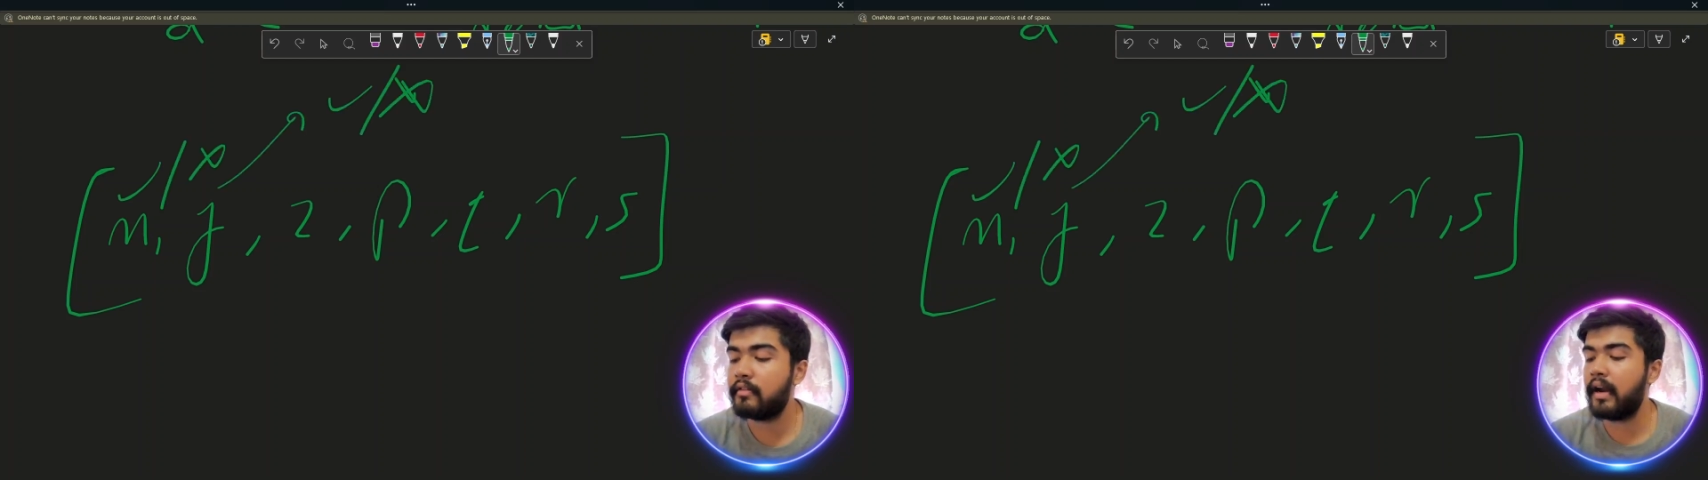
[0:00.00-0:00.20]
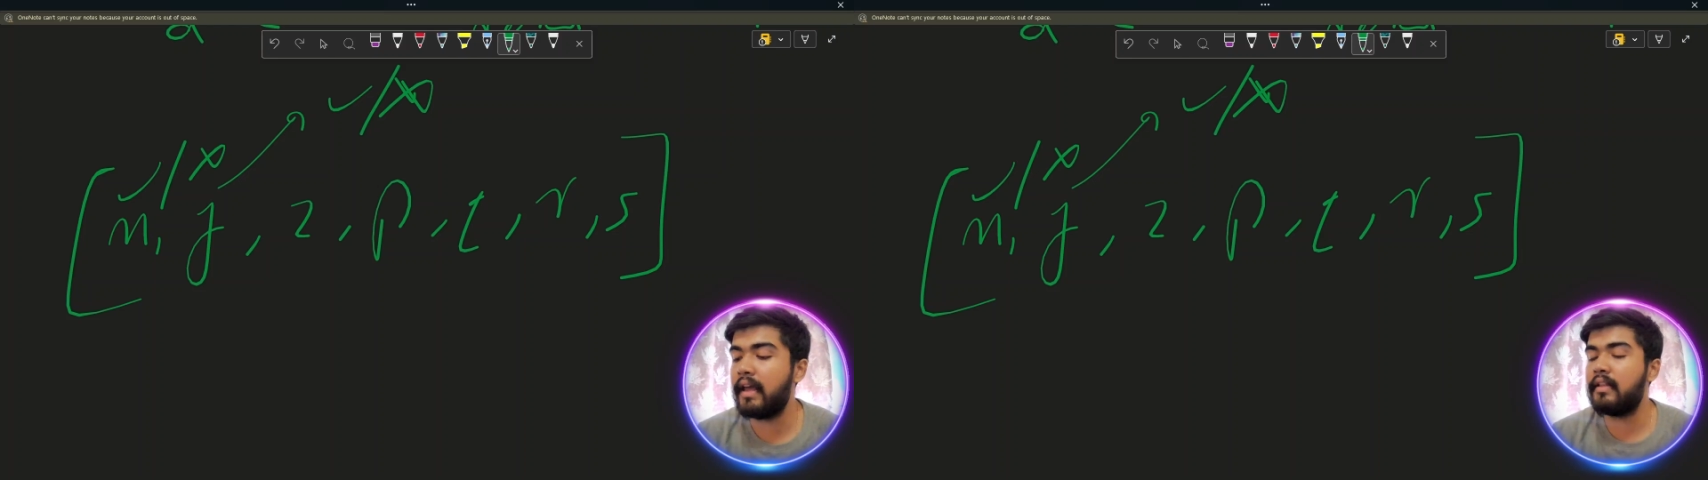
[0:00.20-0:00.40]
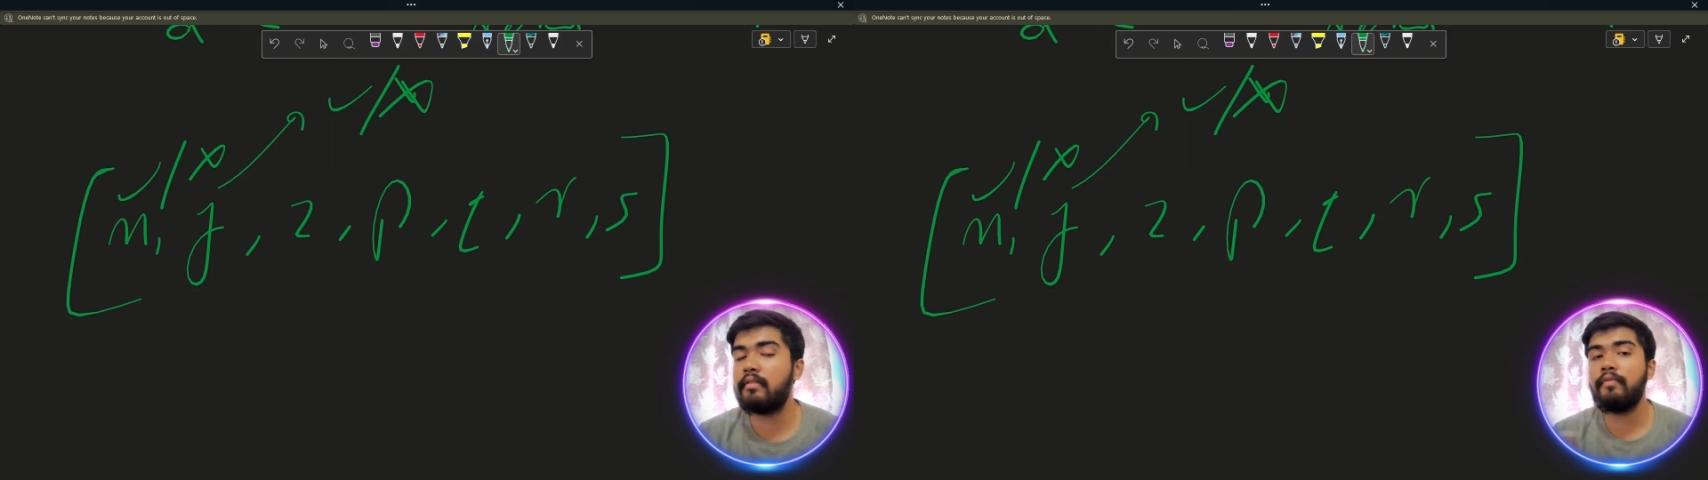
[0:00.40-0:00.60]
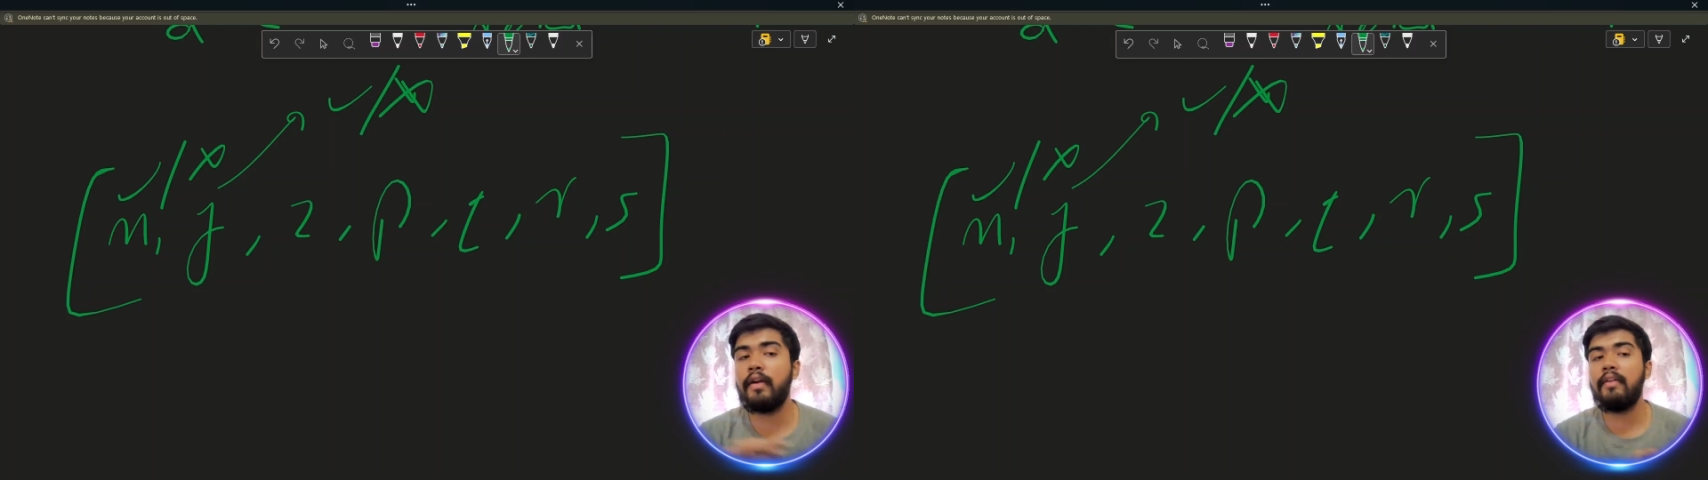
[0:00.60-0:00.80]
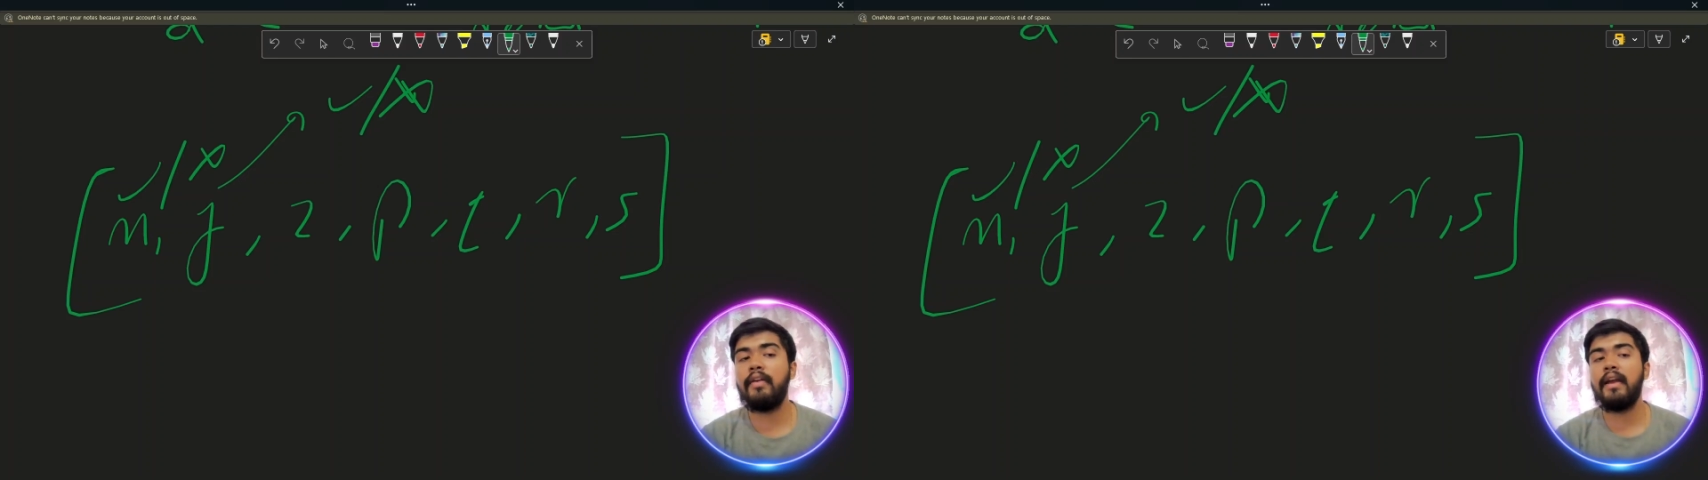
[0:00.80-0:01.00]
So like this way, for
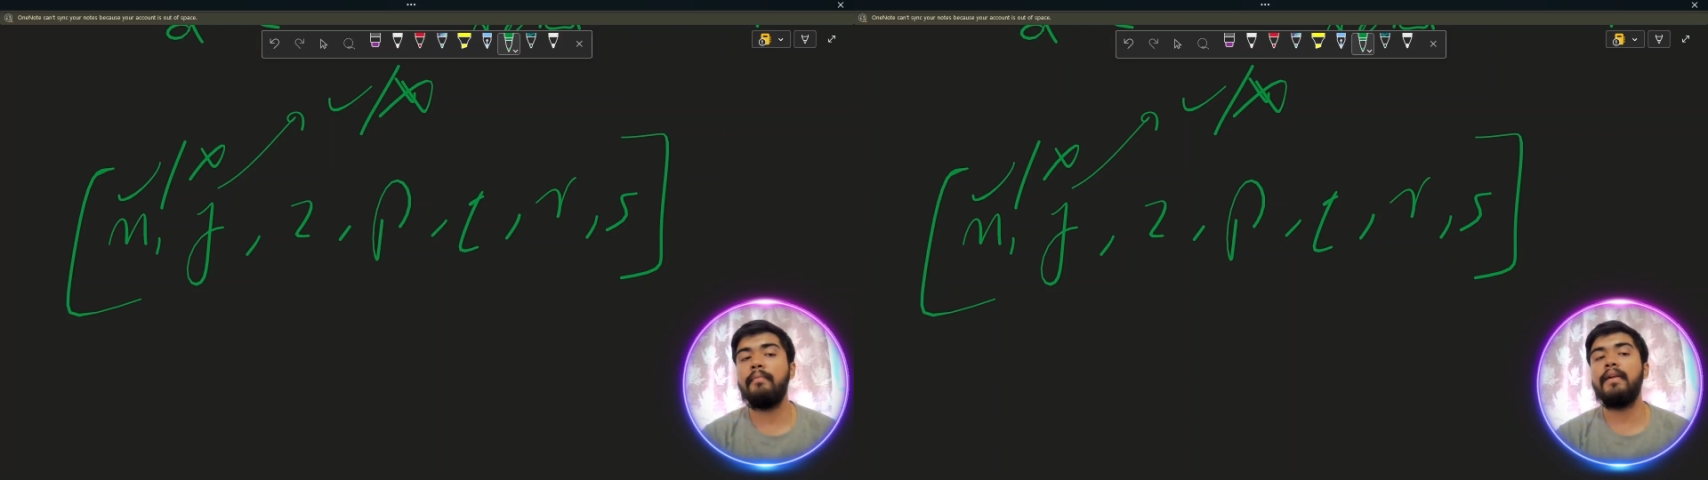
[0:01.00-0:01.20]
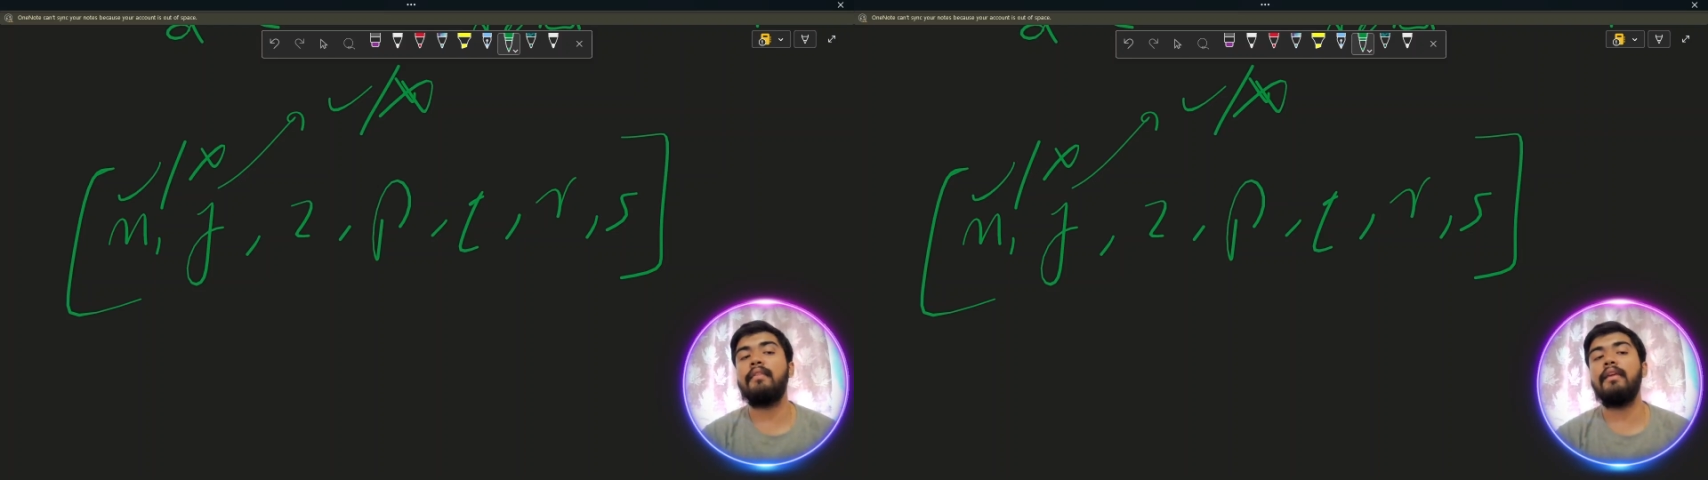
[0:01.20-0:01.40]
every elements